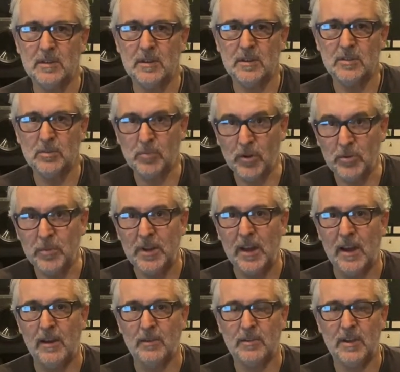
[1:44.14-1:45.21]
to bloom it
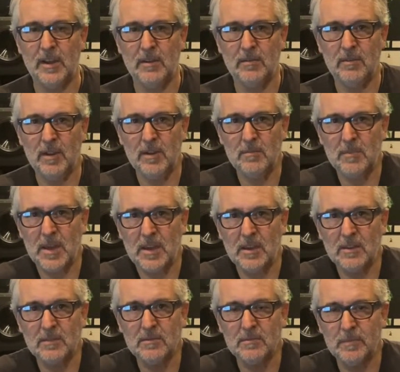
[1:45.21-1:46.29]
out and make it
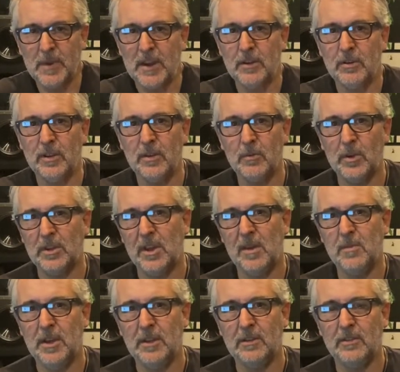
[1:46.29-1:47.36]
better than what came
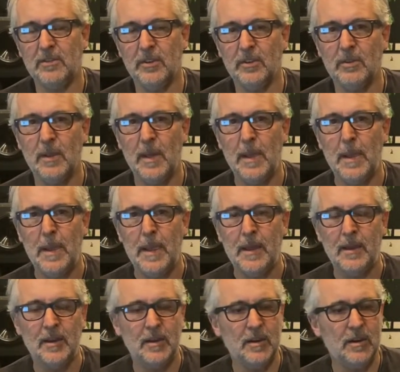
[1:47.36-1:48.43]
in. So
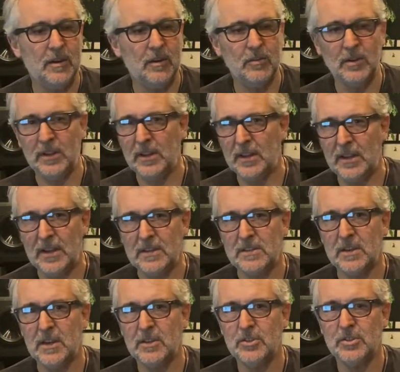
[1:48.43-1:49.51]
only a light
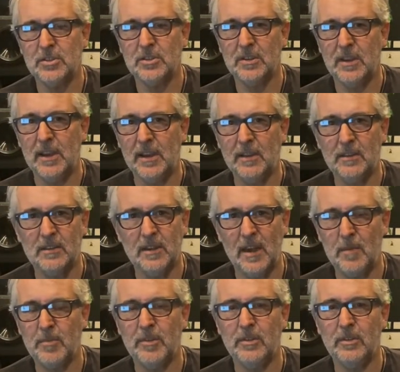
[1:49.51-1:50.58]
touch, and
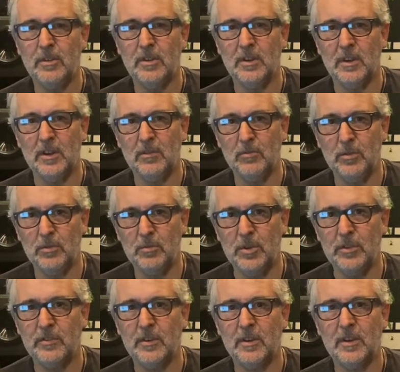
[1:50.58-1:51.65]
absolutely it can ruin
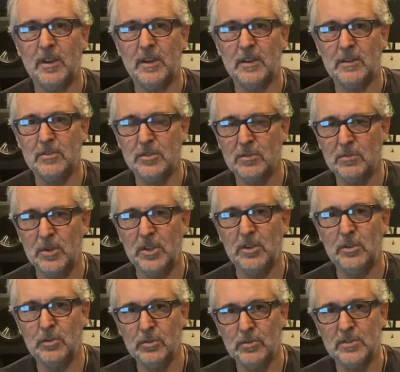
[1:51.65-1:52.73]
music, and it shouldn't be
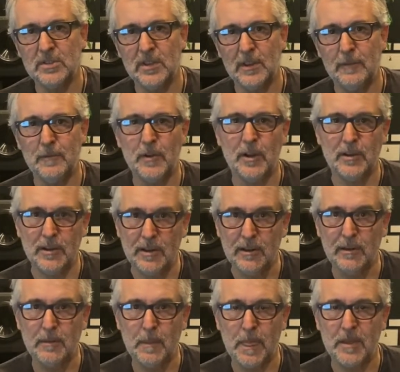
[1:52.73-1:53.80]
used if not needed.
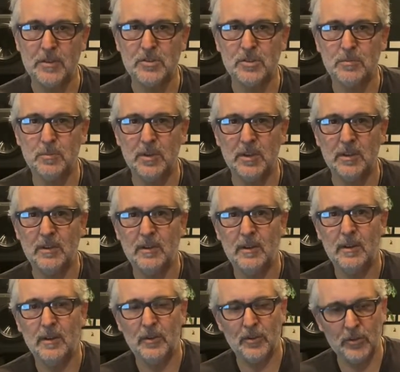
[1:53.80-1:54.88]
It should be
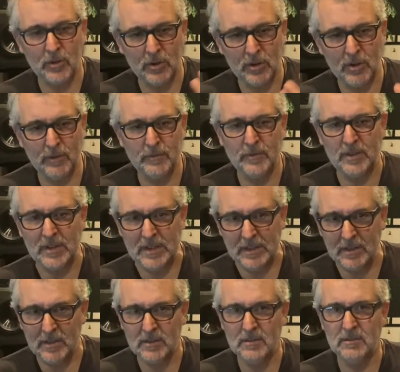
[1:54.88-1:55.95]
thought of,
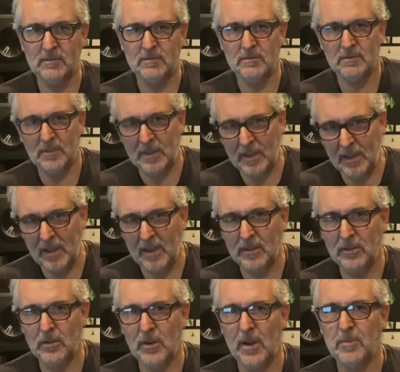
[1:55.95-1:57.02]
needed, and you
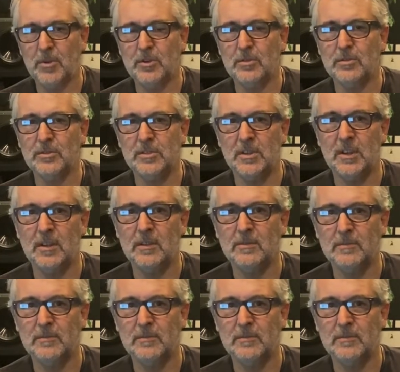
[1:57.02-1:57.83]
grab the tools you need.